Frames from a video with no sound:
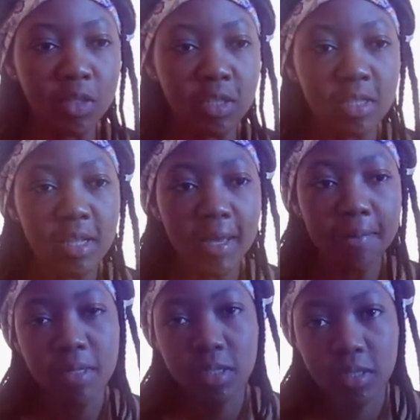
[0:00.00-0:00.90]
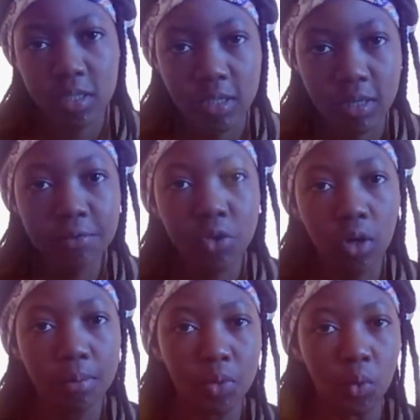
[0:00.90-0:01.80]
Just like Mr. Steve
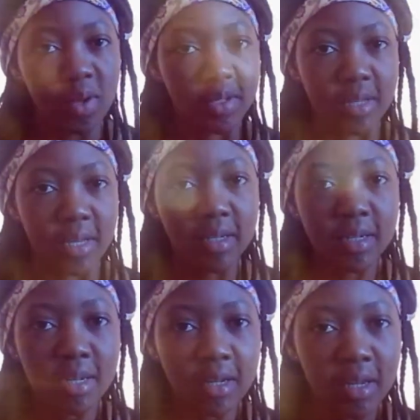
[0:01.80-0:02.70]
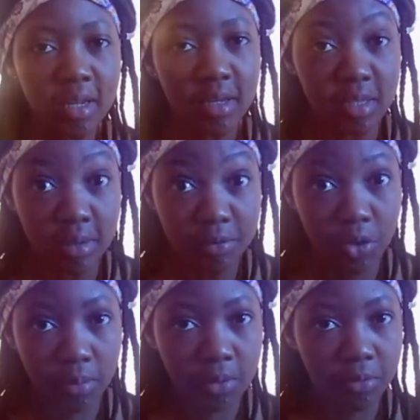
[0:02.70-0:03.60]
Jobs once said, Steve
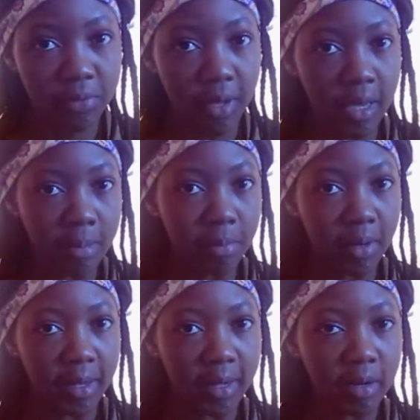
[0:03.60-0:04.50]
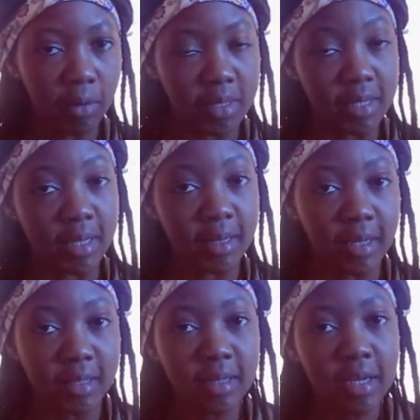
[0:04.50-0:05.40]
Jobs of Apple Inc. once said
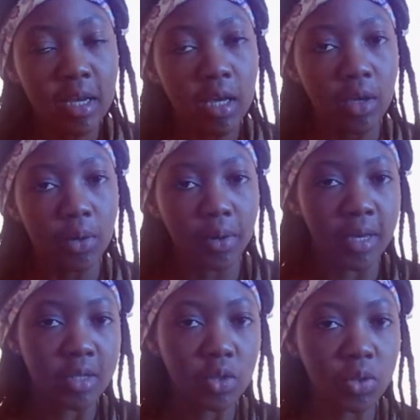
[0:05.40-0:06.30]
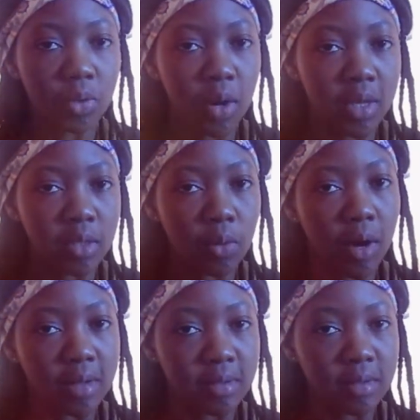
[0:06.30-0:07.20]
that, you know, here's to the crazy
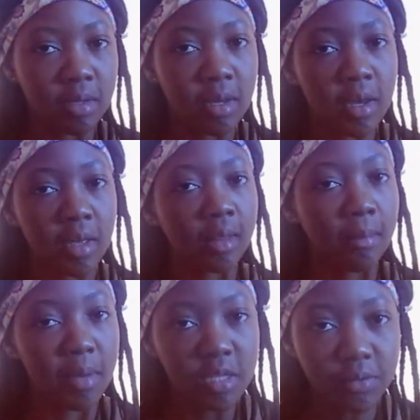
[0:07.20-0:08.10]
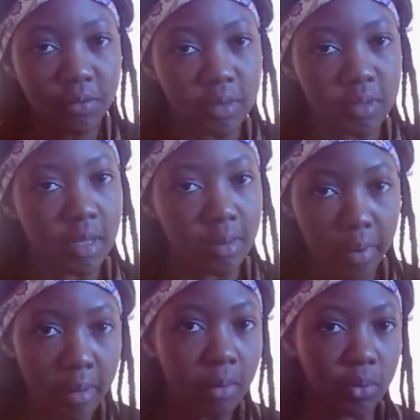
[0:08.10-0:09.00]
ones, the misfits, the
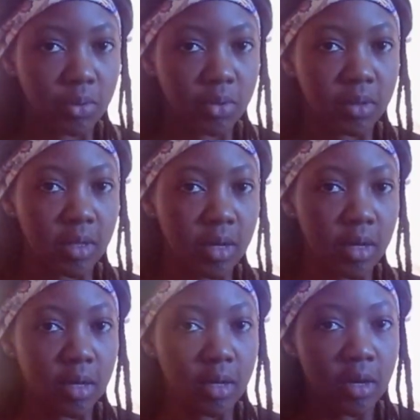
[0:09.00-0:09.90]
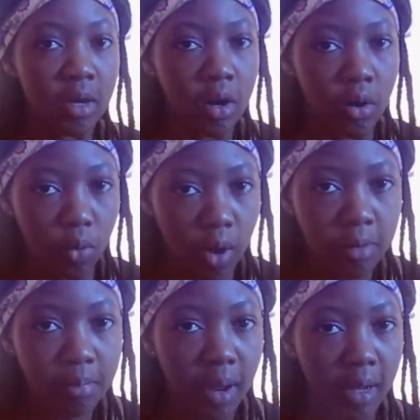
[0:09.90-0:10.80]
rebels, the
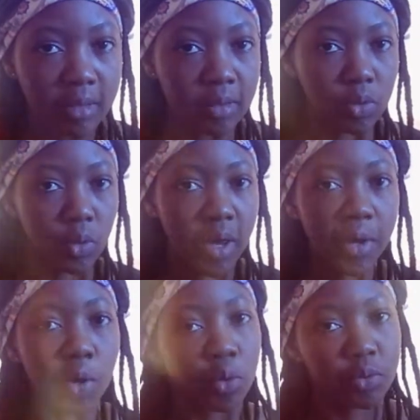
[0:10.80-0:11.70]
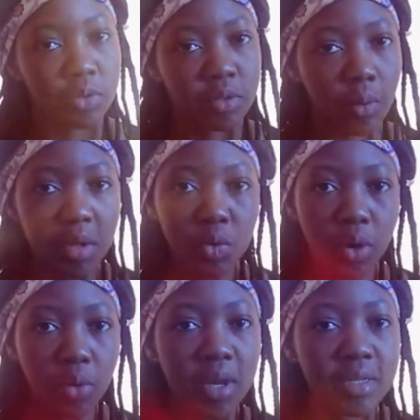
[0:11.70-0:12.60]
round pegs in the square holes. The ones who
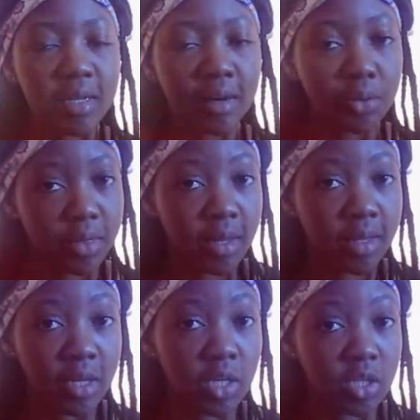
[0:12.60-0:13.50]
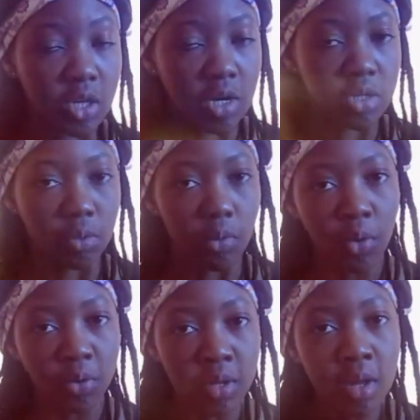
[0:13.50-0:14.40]
are crazy enough to think they can change the
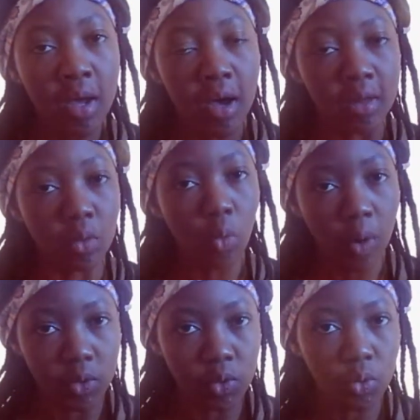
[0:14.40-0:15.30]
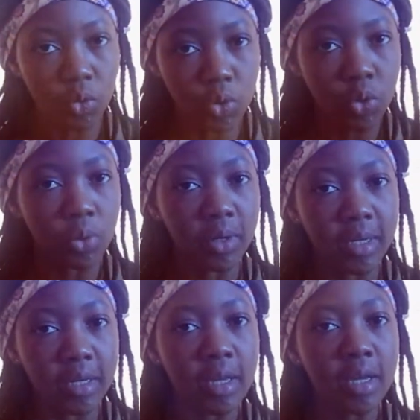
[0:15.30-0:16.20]
world are the ones who
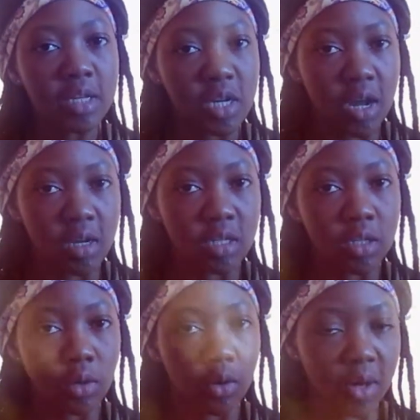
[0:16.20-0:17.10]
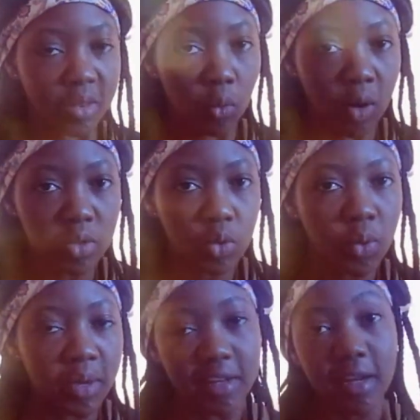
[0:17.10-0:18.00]
truly change, or are the ones
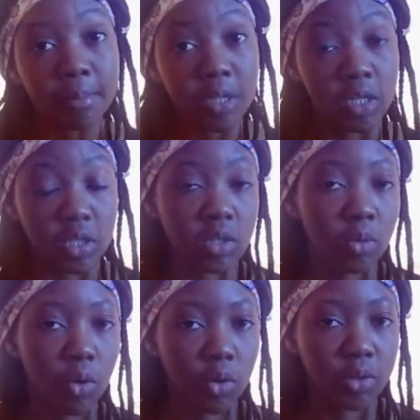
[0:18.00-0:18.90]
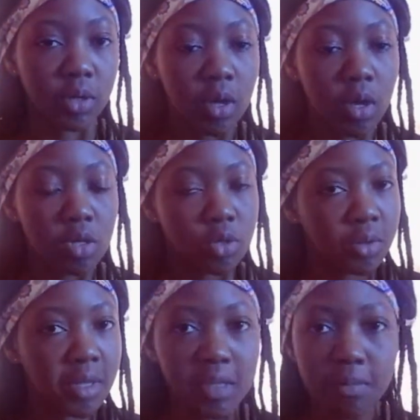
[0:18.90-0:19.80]
who end up changing the world.
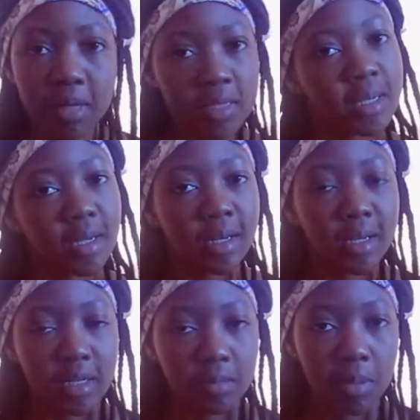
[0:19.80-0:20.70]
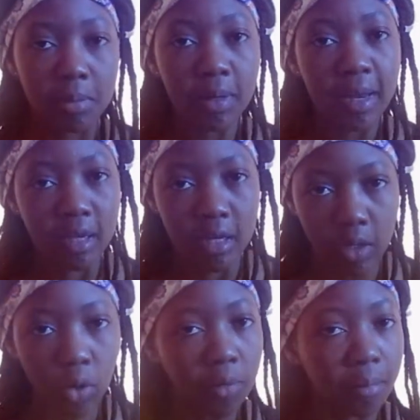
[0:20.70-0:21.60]
So that's basically it. People like
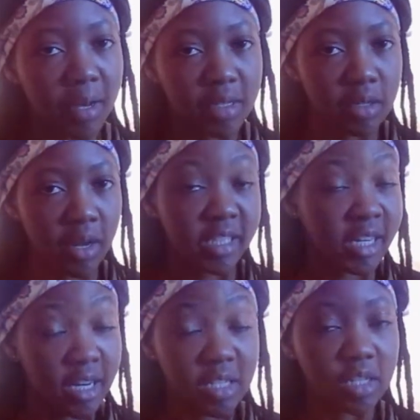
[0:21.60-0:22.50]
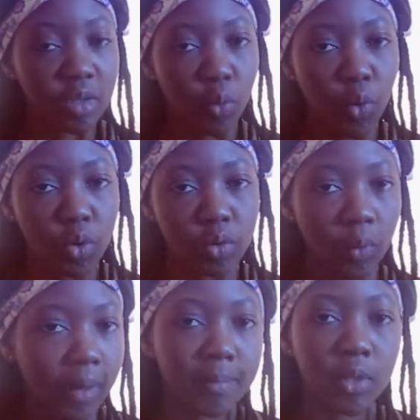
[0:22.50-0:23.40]
Elon Musk are changing the world.
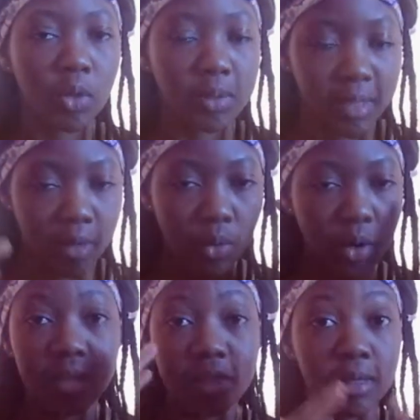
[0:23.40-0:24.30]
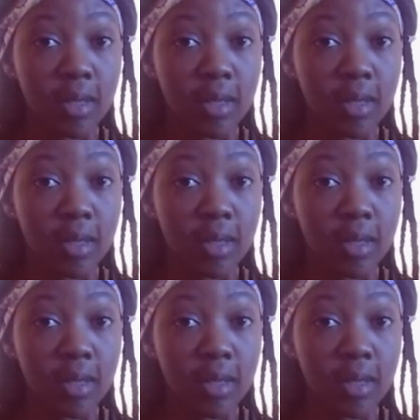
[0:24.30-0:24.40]
Why? Because they're crazy.